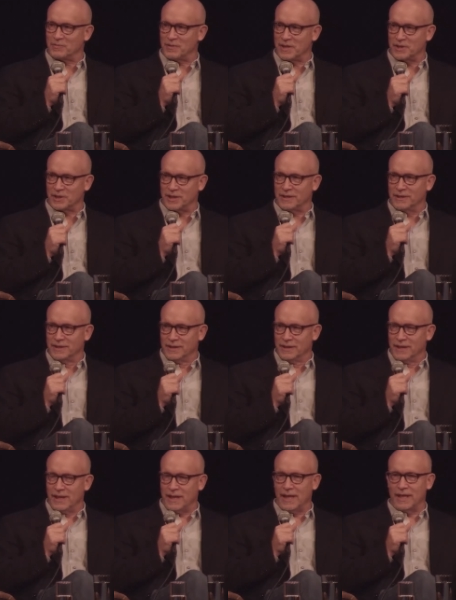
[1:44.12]
to Russia.
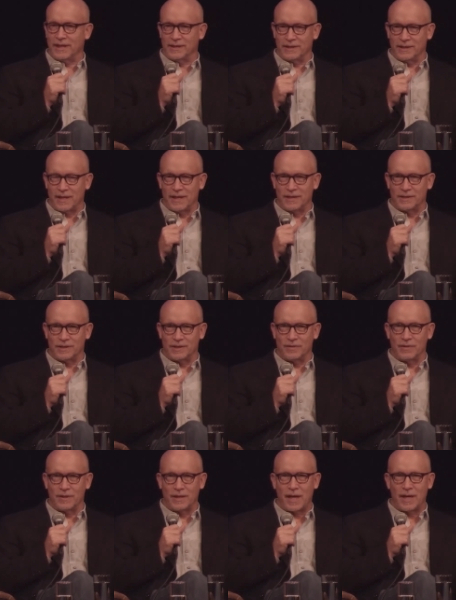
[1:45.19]
And, and
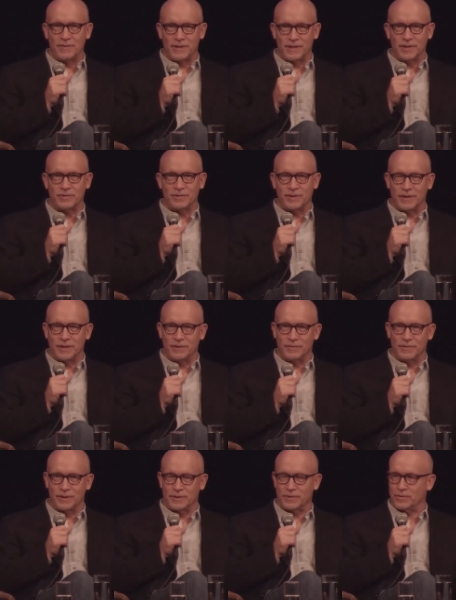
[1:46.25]
so I, I was interested in
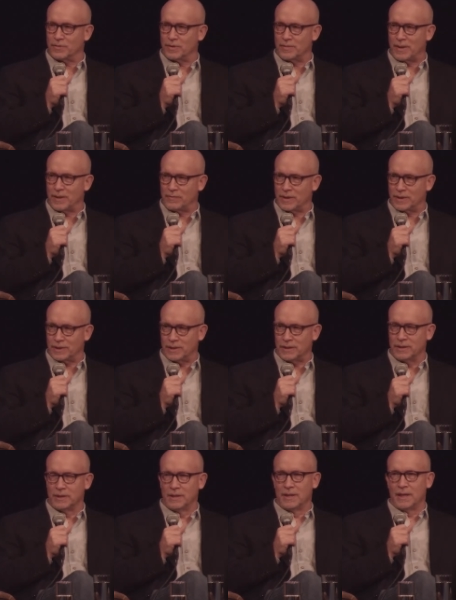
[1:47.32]
doing a story about Russia.
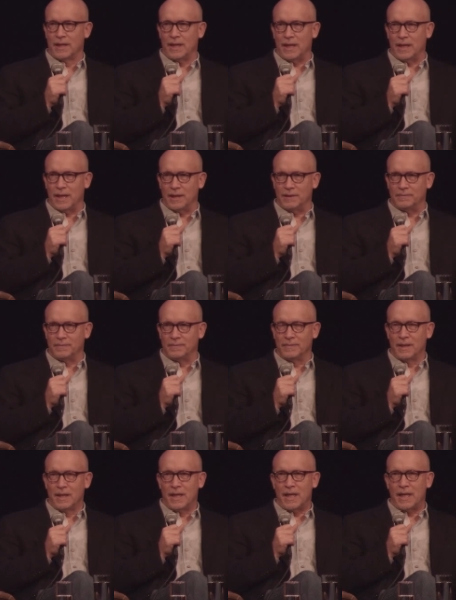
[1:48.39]
Um,
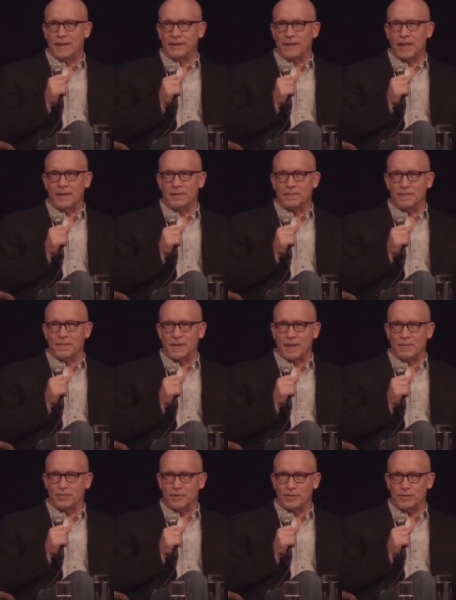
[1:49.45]
and then
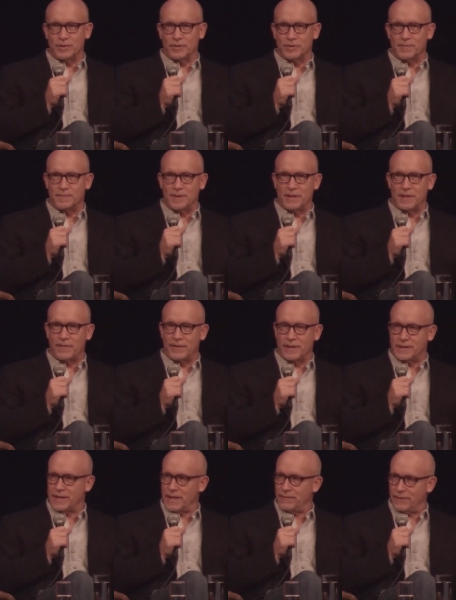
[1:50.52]
my producers, PJ van
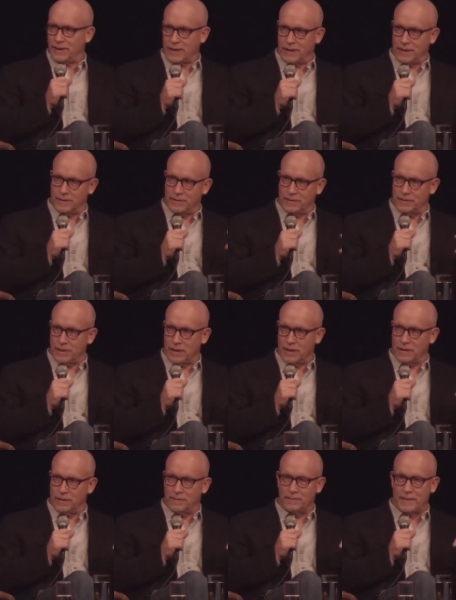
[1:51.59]
Sandwijk and
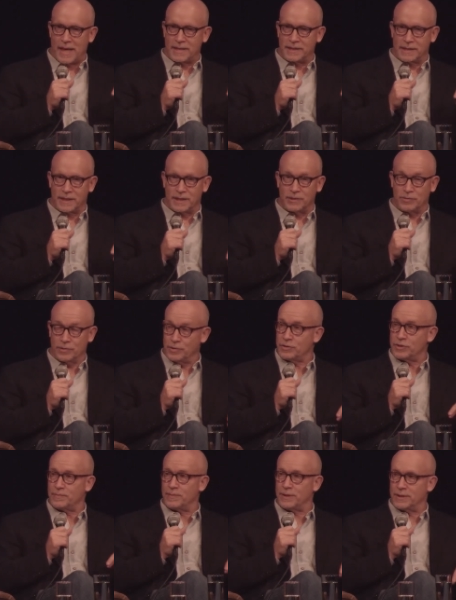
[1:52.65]
John Battsek,
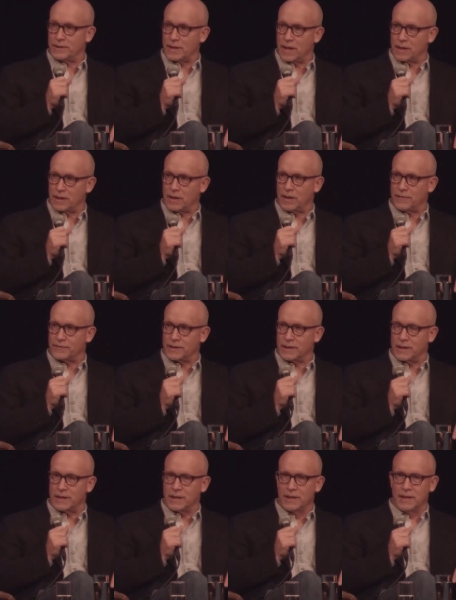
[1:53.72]
introduced me to
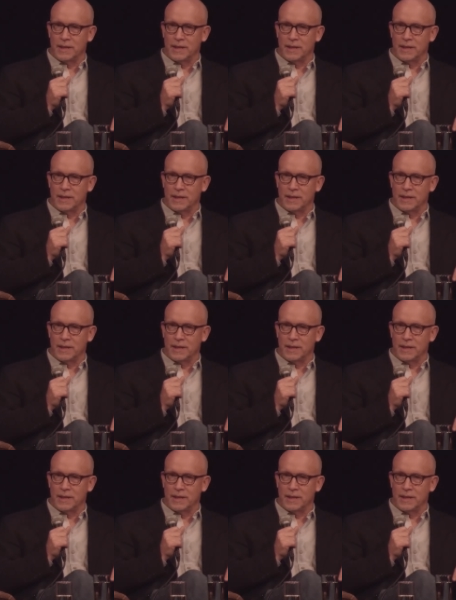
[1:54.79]
Khodorkovsky